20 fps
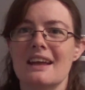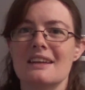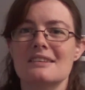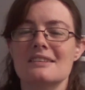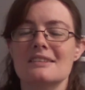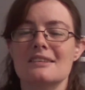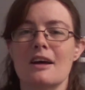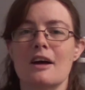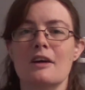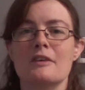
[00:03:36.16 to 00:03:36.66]

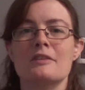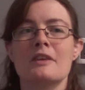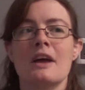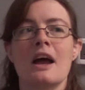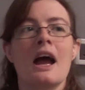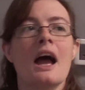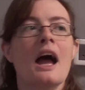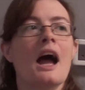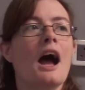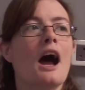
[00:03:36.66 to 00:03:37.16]
stuff,
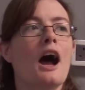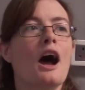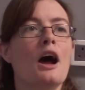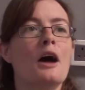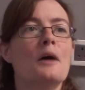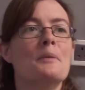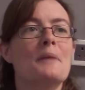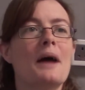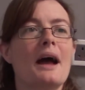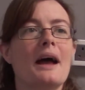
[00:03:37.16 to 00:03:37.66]

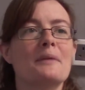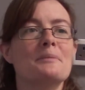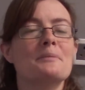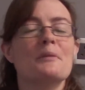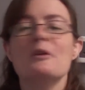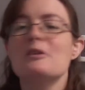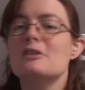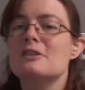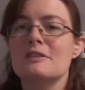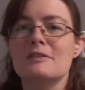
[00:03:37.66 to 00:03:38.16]
and
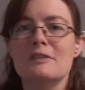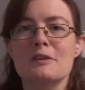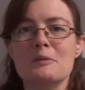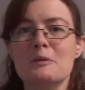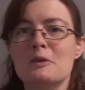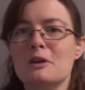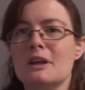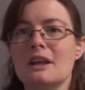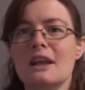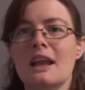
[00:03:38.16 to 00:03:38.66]
most of them
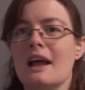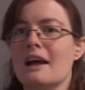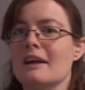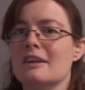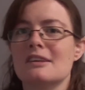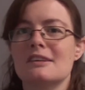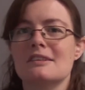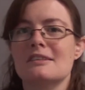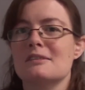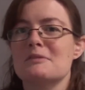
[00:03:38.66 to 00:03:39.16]
wouldn't let
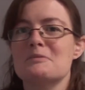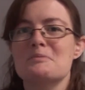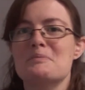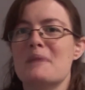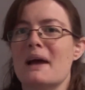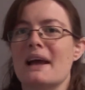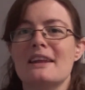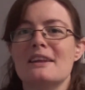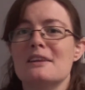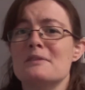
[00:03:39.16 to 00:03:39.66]
us
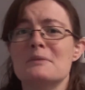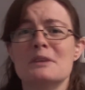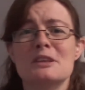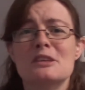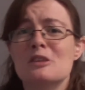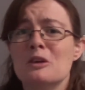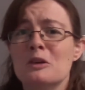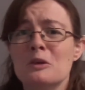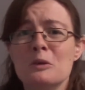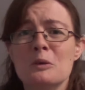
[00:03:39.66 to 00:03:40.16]
pay them
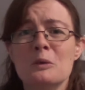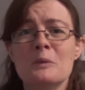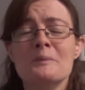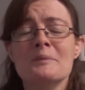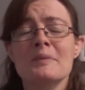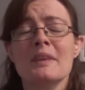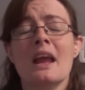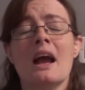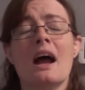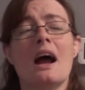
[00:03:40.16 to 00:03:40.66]
at all.
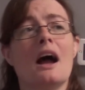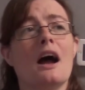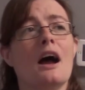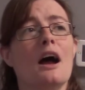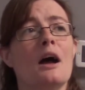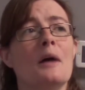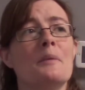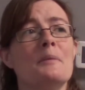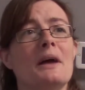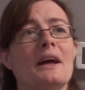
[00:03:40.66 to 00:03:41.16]

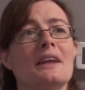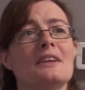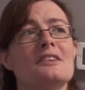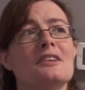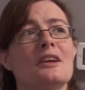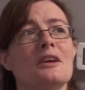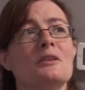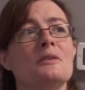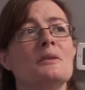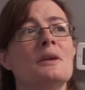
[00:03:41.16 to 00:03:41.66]
And
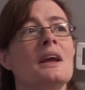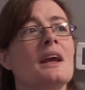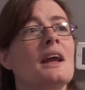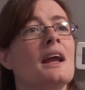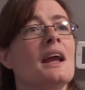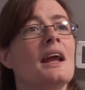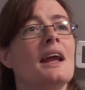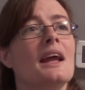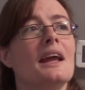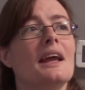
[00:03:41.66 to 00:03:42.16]
so
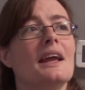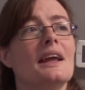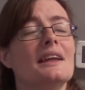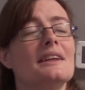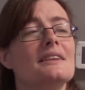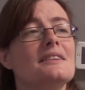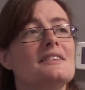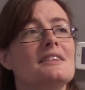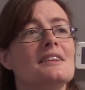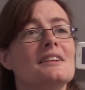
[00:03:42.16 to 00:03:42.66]

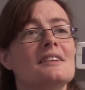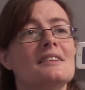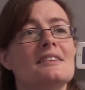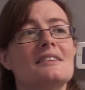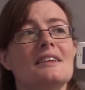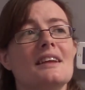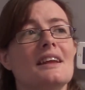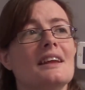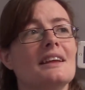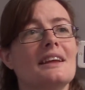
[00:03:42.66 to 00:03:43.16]

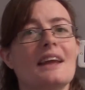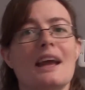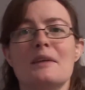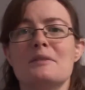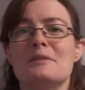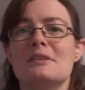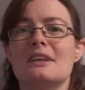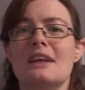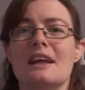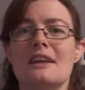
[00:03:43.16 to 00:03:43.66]
it
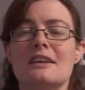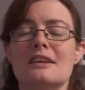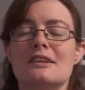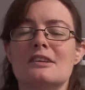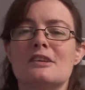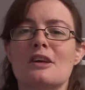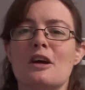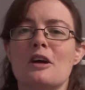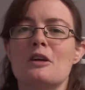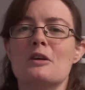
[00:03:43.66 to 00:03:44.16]
came together
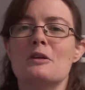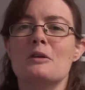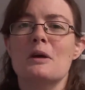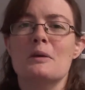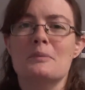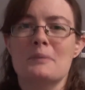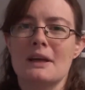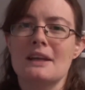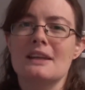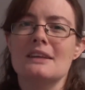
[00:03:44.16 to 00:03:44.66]
so
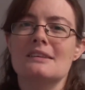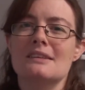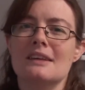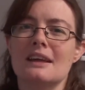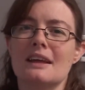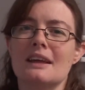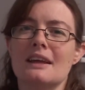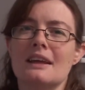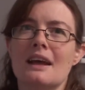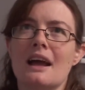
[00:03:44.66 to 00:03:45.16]

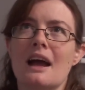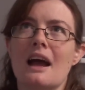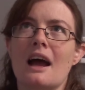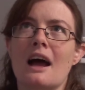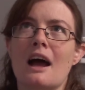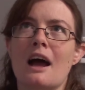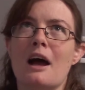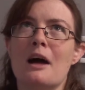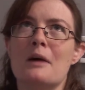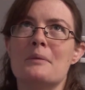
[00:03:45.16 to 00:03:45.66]
amazing,
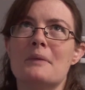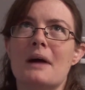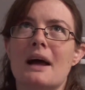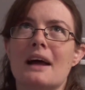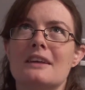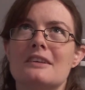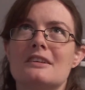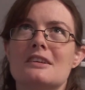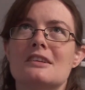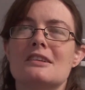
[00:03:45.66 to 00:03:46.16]

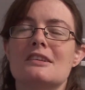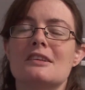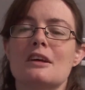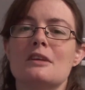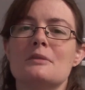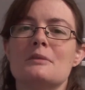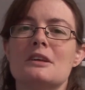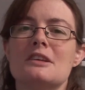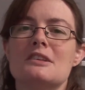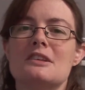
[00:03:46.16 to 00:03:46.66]
and just
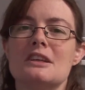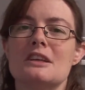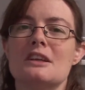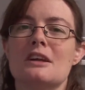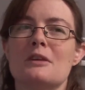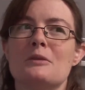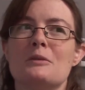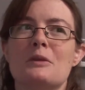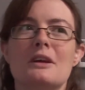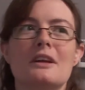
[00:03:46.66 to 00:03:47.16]
so much, you
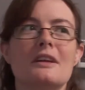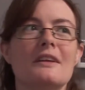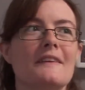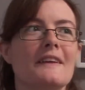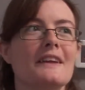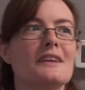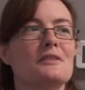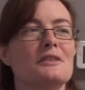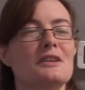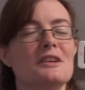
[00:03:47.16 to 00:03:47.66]
know, one of the
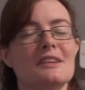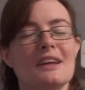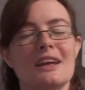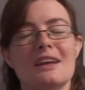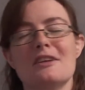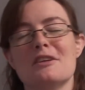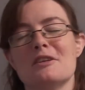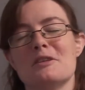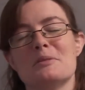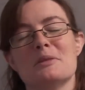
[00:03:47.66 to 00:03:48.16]
things when you
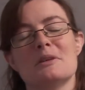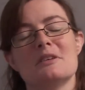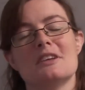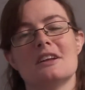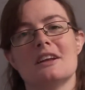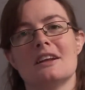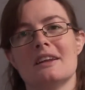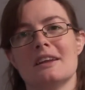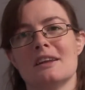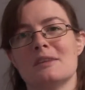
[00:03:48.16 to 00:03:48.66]
take on a
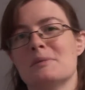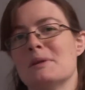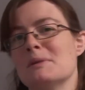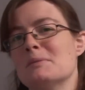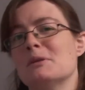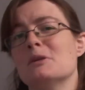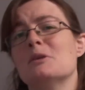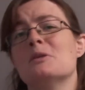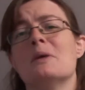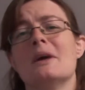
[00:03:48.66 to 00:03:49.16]
project like this,
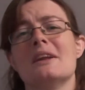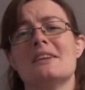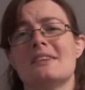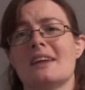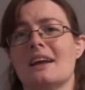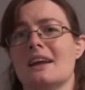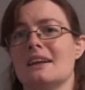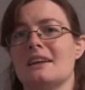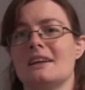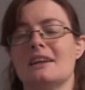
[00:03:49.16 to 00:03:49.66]
people always
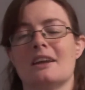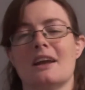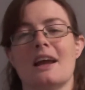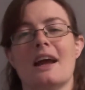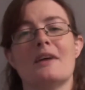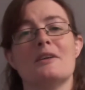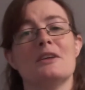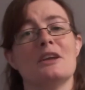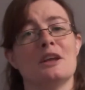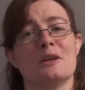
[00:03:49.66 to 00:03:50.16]
say, you know,
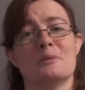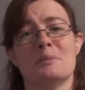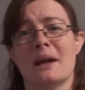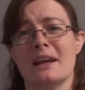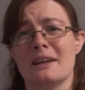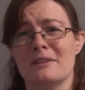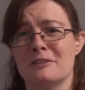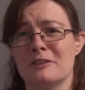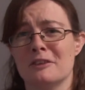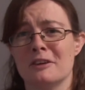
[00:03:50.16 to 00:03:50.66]
how are you going to
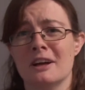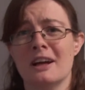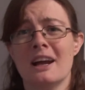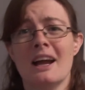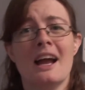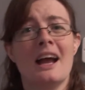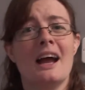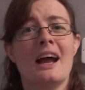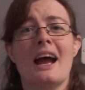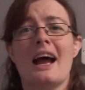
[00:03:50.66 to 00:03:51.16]
pay for it?
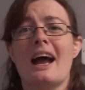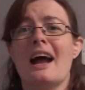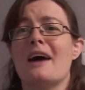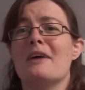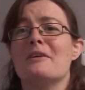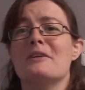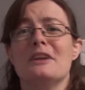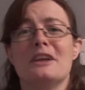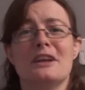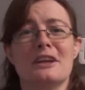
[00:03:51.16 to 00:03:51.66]

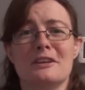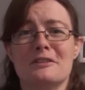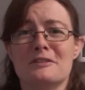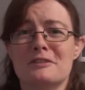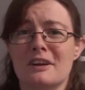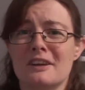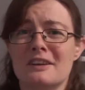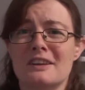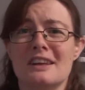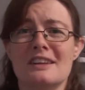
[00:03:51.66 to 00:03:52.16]
How are you going to
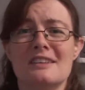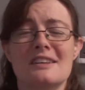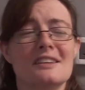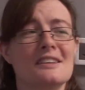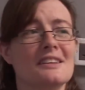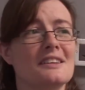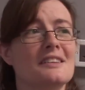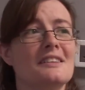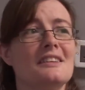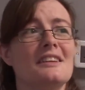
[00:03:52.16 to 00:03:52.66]
fund this?
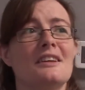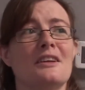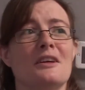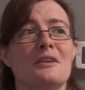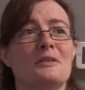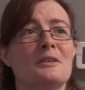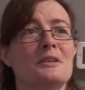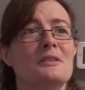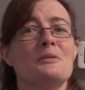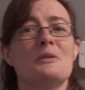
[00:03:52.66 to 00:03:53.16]
This is, you
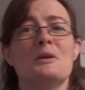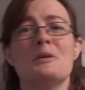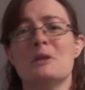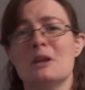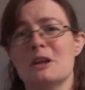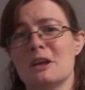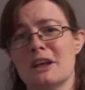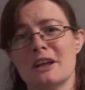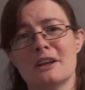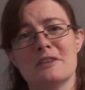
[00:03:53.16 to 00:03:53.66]
know, we were
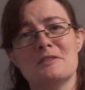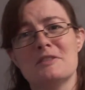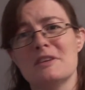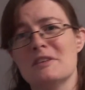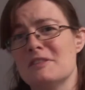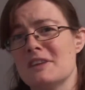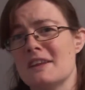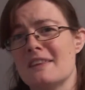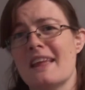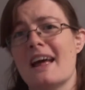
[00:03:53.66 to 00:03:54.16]
looking at
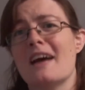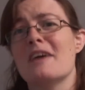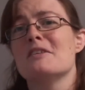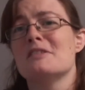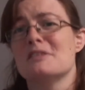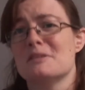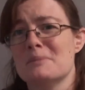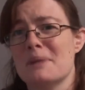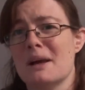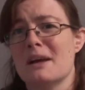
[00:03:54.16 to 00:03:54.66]

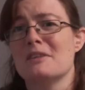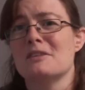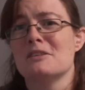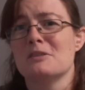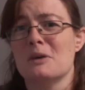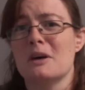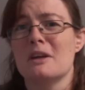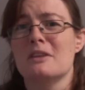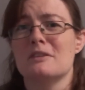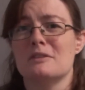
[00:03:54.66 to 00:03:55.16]
£50,000
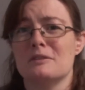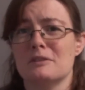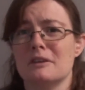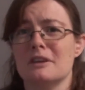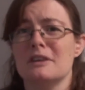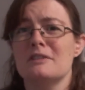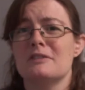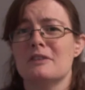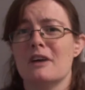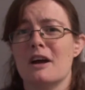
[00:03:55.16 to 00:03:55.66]
worth of
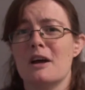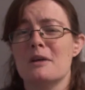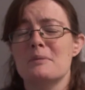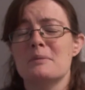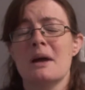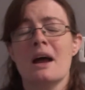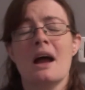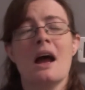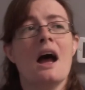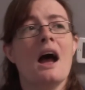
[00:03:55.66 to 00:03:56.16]
refurb,
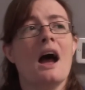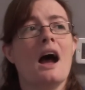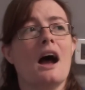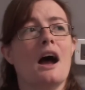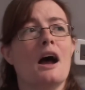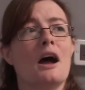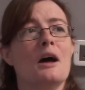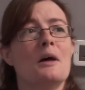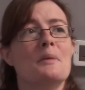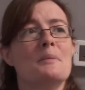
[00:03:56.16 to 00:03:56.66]

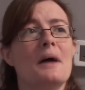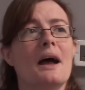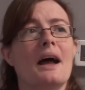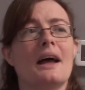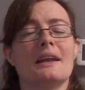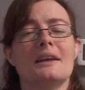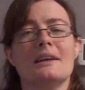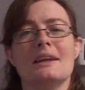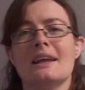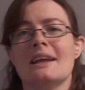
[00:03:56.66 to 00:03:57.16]

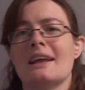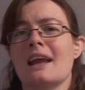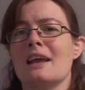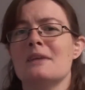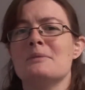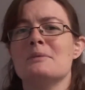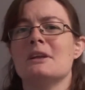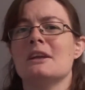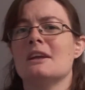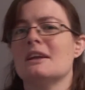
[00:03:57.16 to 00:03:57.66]
and it
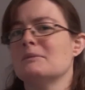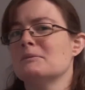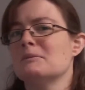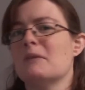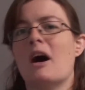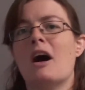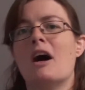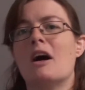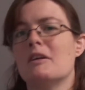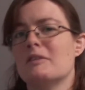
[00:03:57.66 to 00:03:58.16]
came in at
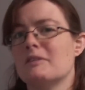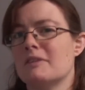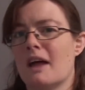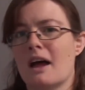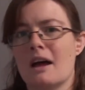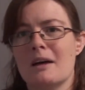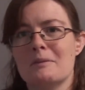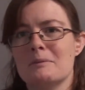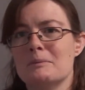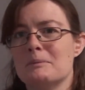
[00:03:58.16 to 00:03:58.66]
half
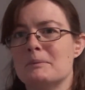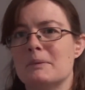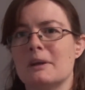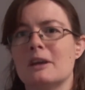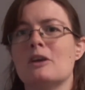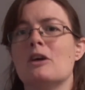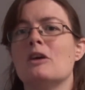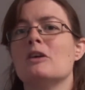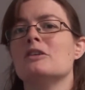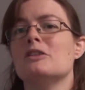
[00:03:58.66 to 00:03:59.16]
that
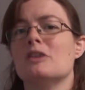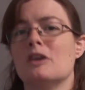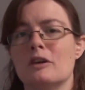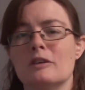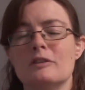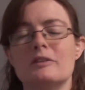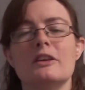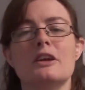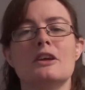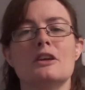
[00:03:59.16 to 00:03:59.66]
because
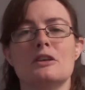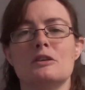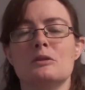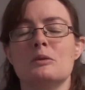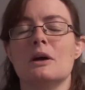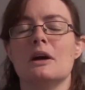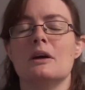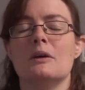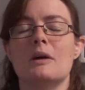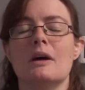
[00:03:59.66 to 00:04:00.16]
of the
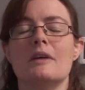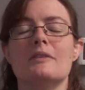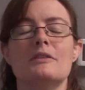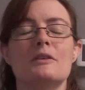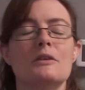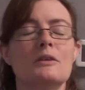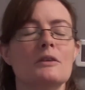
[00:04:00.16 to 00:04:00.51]
goodwill of all